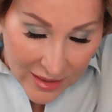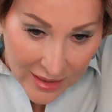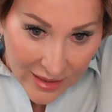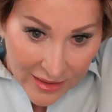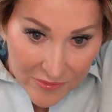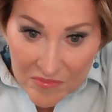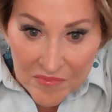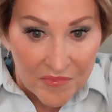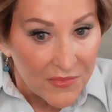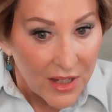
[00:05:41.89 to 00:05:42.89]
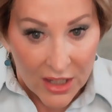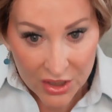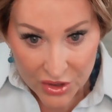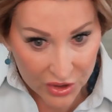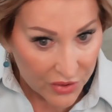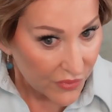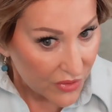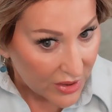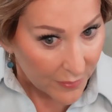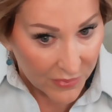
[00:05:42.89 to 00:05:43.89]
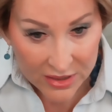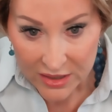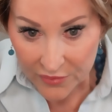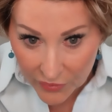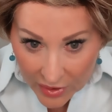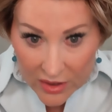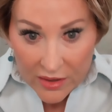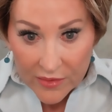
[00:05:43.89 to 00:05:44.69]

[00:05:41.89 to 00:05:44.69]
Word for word: and just for something different